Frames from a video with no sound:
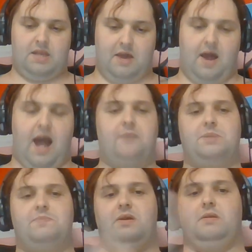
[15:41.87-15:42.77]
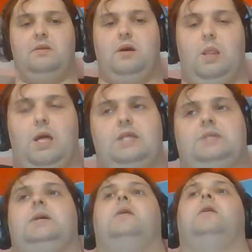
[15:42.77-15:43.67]
Now, I've spent a lot
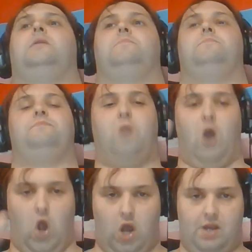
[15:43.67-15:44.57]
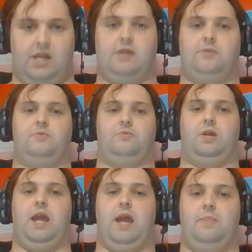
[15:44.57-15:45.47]
of time on
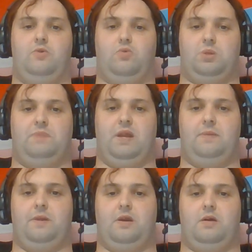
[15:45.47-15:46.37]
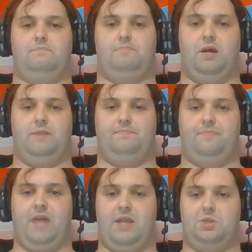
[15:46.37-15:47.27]
heathenry and the Norse pantheon, but
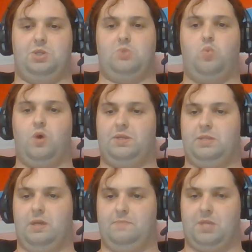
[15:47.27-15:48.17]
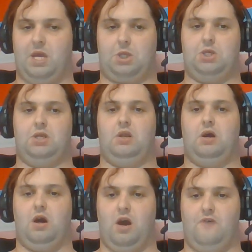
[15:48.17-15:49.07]
that is just one subsection
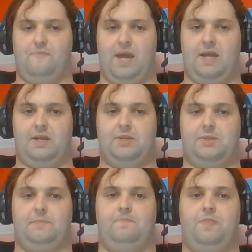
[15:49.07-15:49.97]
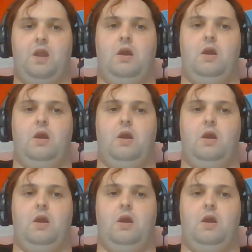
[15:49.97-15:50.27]
of paganism.